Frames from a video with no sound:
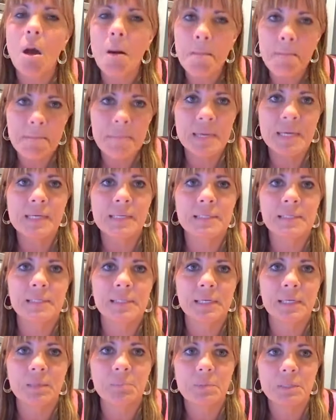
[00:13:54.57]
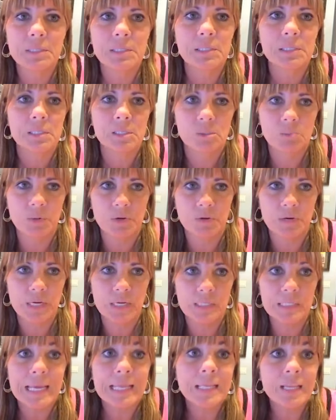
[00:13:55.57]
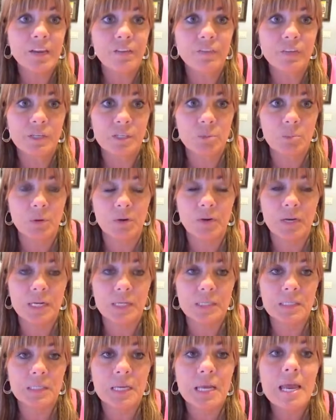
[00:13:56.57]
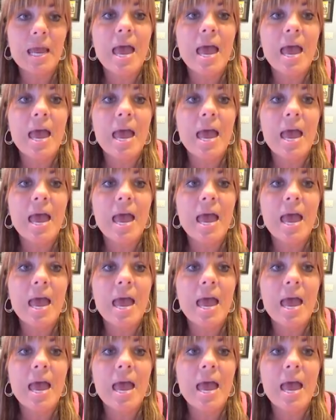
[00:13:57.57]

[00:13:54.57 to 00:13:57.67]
amazing business experience and life experience